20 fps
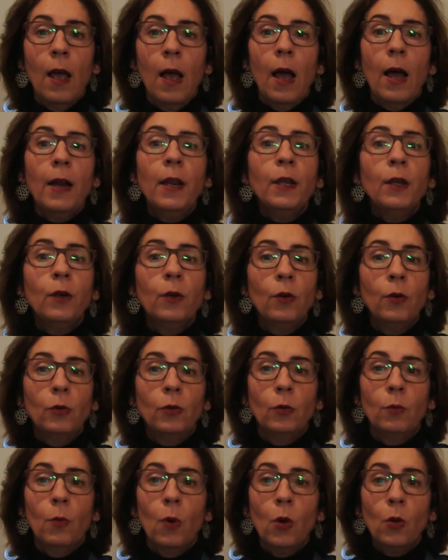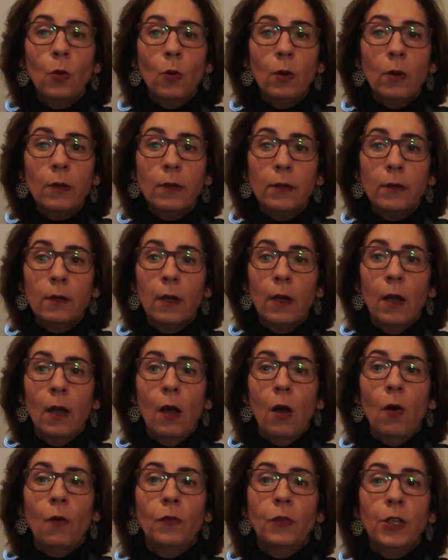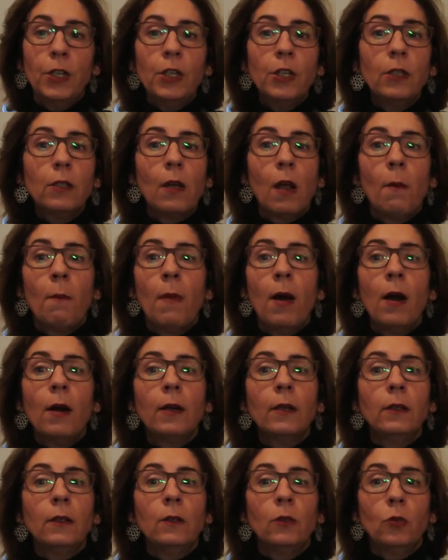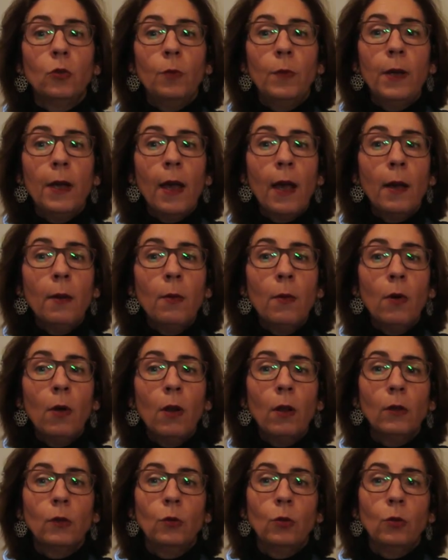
and include modules of digital marketing to be able